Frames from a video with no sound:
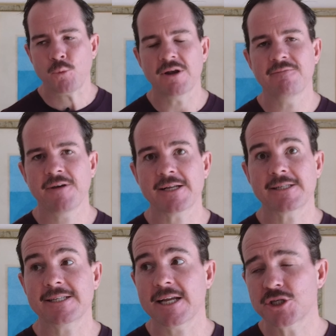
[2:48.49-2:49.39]
when in fact
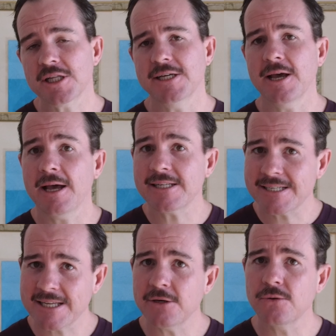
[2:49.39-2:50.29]
it's actually a, a,
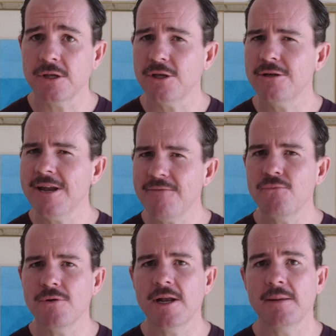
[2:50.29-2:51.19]
skill that you never
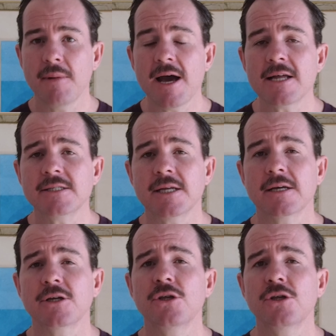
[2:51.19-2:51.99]
really master.